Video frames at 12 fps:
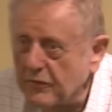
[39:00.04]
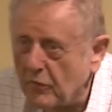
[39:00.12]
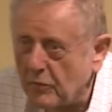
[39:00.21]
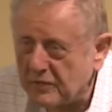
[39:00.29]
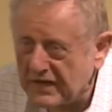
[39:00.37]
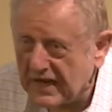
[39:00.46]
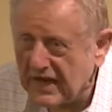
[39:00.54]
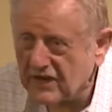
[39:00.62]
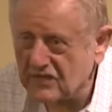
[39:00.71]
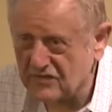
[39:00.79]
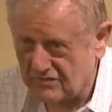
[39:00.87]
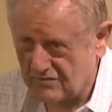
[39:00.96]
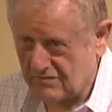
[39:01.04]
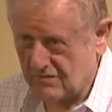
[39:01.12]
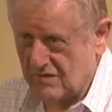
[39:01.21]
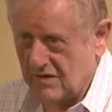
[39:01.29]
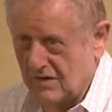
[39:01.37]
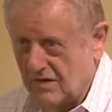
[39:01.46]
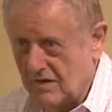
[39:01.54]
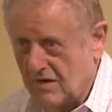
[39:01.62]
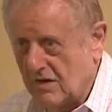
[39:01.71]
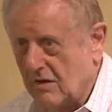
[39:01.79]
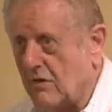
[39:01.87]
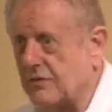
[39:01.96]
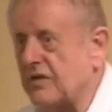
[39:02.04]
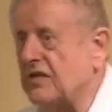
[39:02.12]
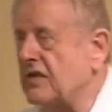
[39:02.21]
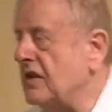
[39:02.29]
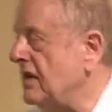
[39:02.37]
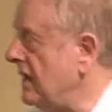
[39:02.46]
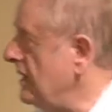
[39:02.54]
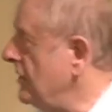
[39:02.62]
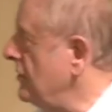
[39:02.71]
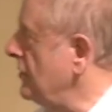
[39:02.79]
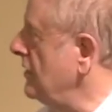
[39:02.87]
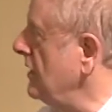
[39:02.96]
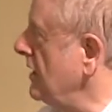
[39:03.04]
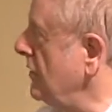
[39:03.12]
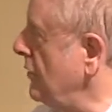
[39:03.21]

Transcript: performed the action of the sin and the turning